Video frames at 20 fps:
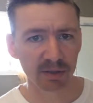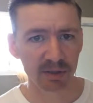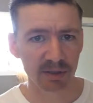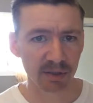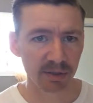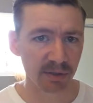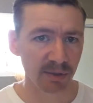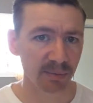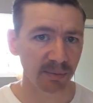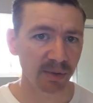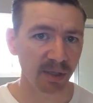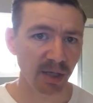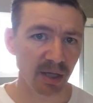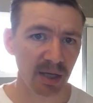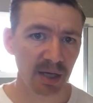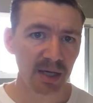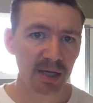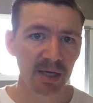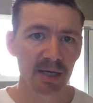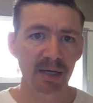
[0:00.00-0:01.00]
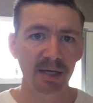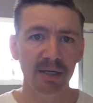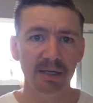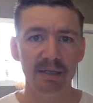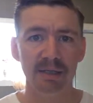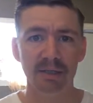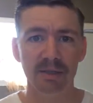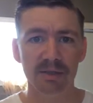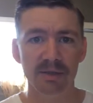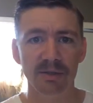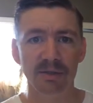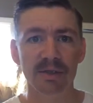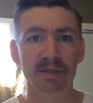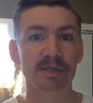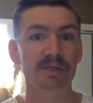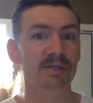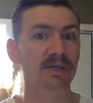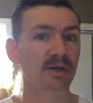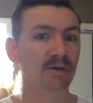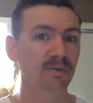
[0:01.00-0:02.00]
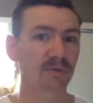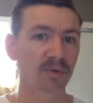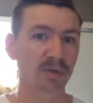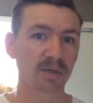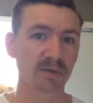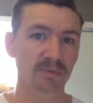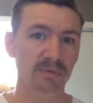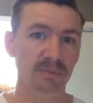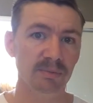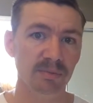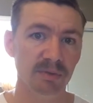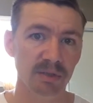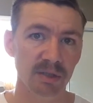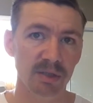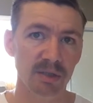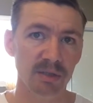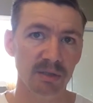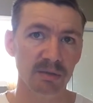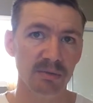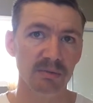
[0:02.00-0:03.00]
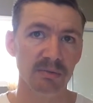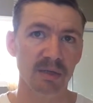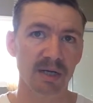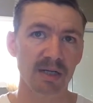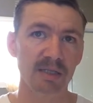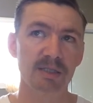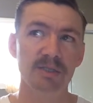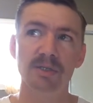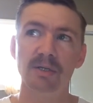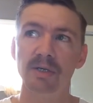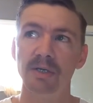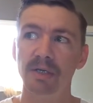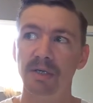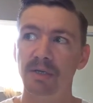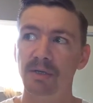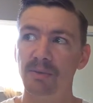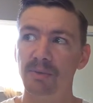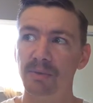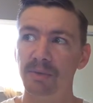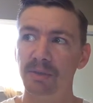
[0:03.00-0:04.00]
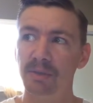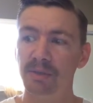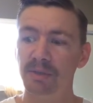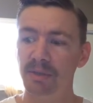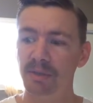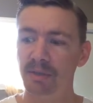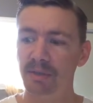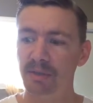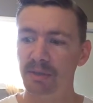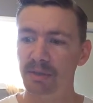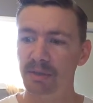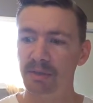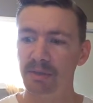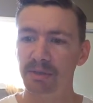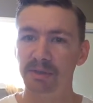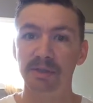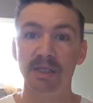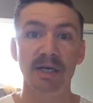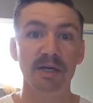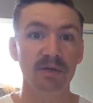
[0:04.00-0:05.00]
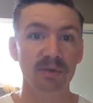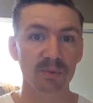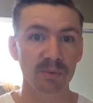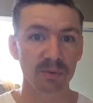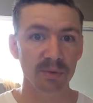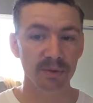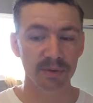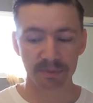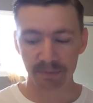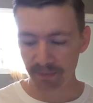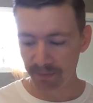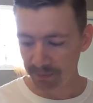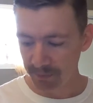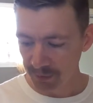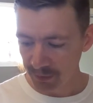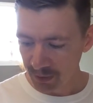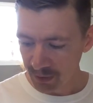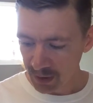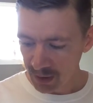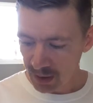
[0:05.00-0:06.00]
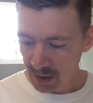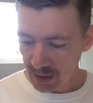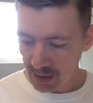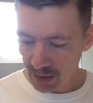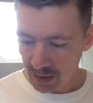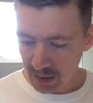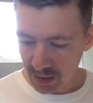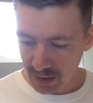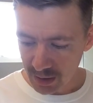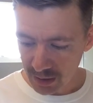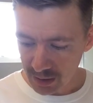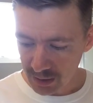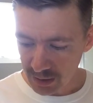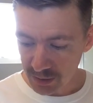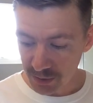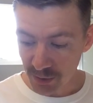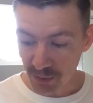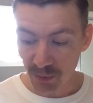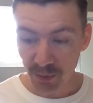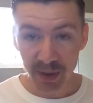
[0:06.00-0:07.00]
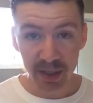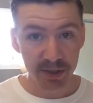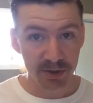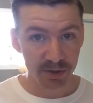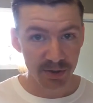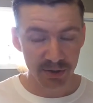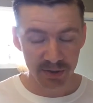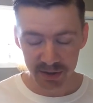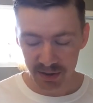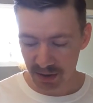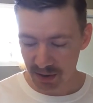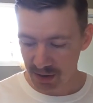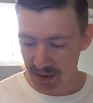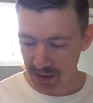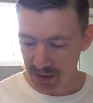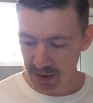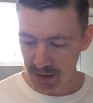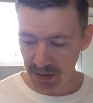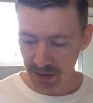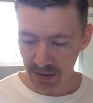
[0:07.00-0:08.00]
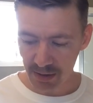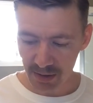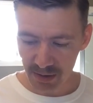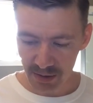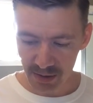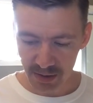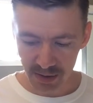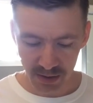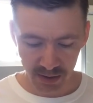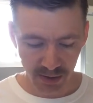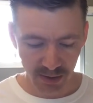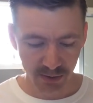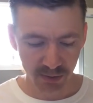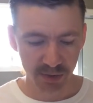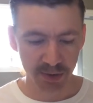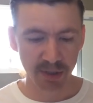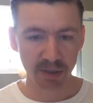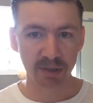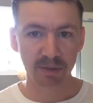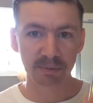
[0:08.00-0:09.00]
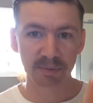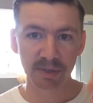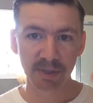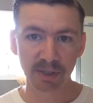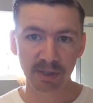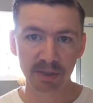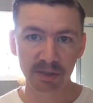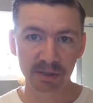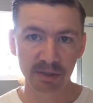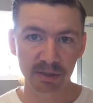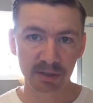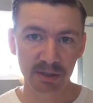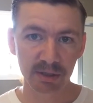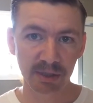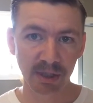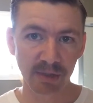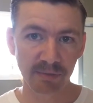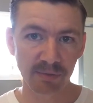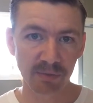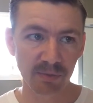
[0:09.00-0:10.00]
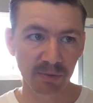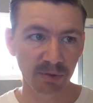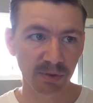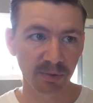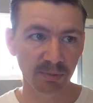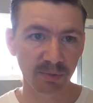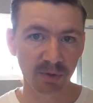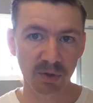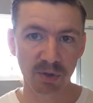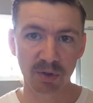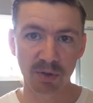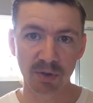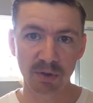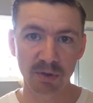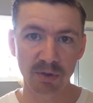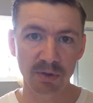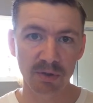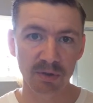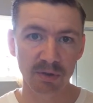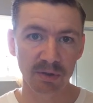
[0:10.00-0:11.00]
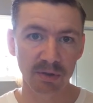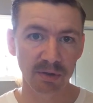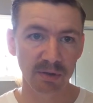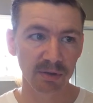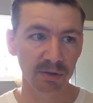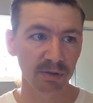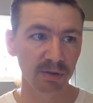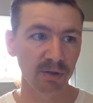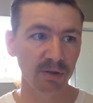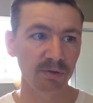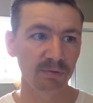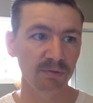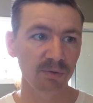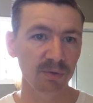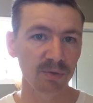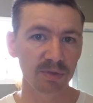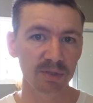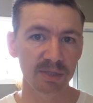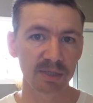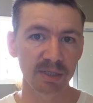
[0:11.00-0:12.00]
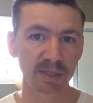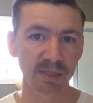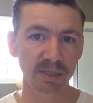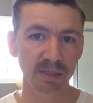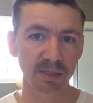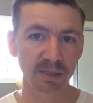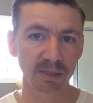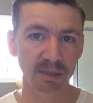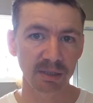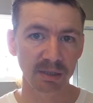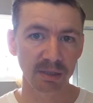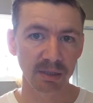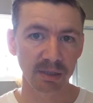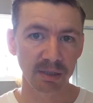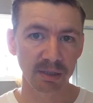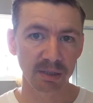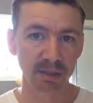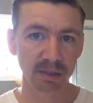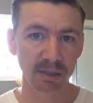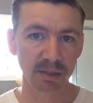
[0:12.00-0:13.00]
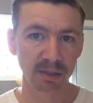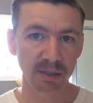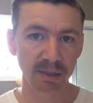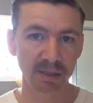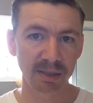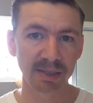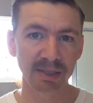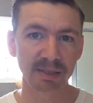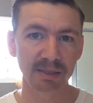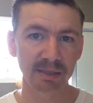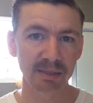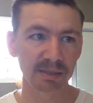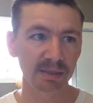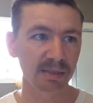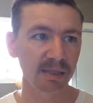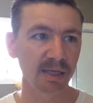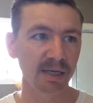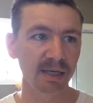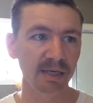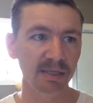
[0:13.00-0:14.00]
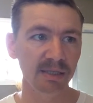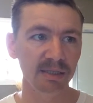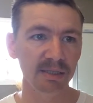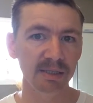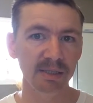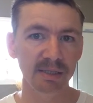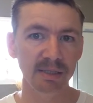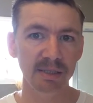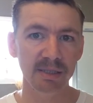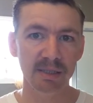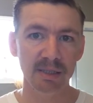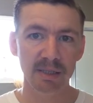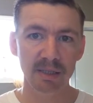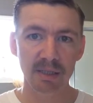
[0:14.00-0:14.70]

a tub, and you can get several of them. I started out with sandalwood, and then your razor is which I'm going to be shaving with the Merkur 34C. I think this is the HD.